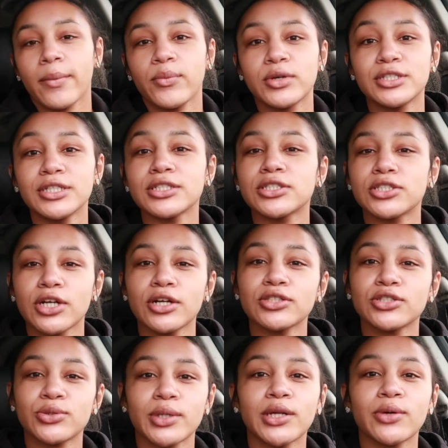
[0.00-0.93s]
We just
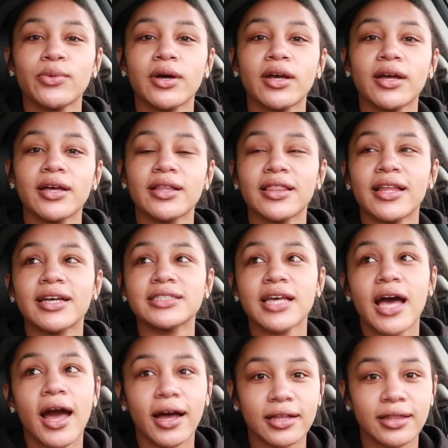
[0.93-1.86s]
turned 21. Let's
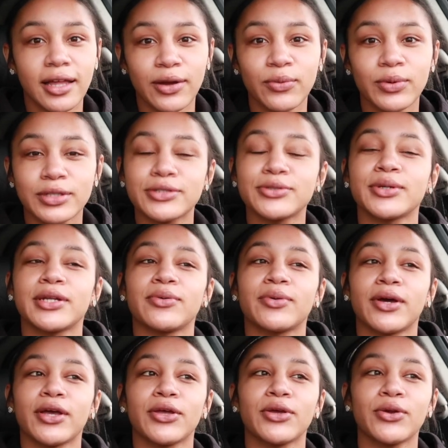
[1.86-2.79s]
act like we're
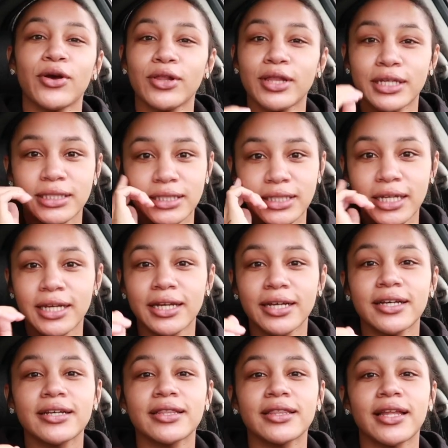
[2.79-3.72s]
21, you know? Let's
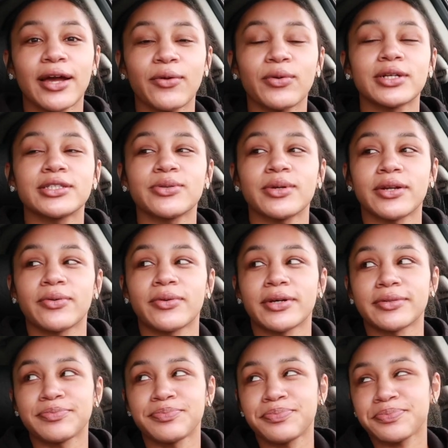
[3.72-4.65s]
think like we're
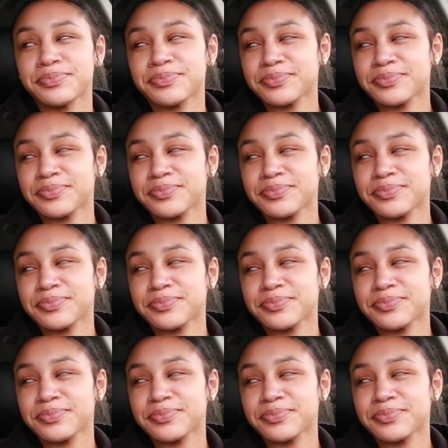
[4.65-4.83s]
21.